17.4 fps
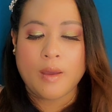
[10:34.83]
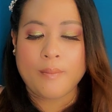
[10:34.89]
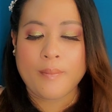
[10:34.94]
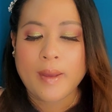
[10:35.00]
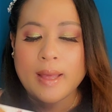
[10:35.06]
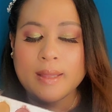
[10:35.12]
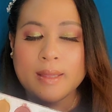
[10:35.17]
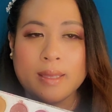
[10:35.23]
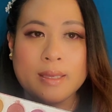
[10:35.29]

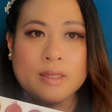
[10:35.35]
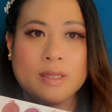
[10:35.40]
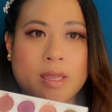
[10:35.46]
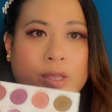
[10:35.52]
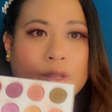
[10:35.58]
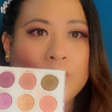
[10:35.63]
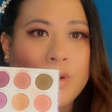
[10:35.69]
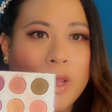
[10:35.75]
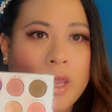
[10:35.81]
palette
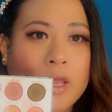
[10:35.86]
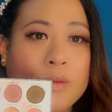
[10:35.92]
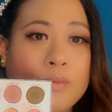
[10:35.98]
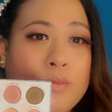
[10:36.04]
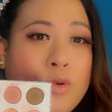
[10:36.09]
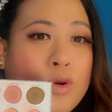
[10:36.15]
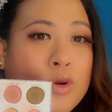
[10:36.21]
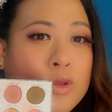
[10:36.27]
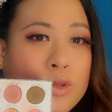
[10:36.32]
and create
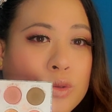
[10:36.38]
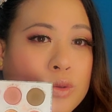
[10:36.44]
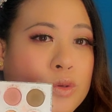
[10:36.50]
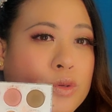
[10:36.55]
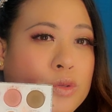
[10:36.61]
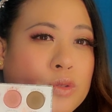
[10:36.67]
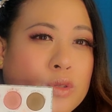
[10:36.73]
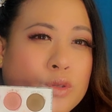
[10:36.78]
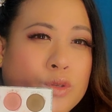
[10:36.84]
more
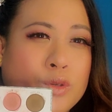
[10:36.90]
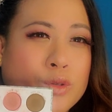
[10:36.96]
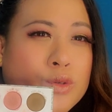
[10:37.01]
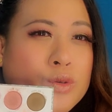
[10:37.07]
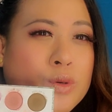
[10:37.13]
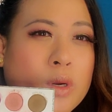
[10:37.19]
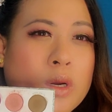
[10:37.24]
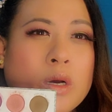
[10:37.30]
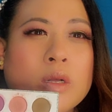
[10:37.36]
looks,
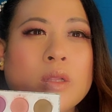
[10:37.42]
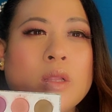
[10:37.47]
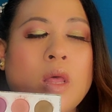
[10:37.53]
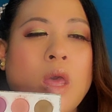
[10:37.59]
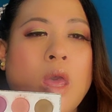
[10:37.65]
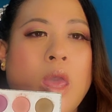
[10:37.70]
neutral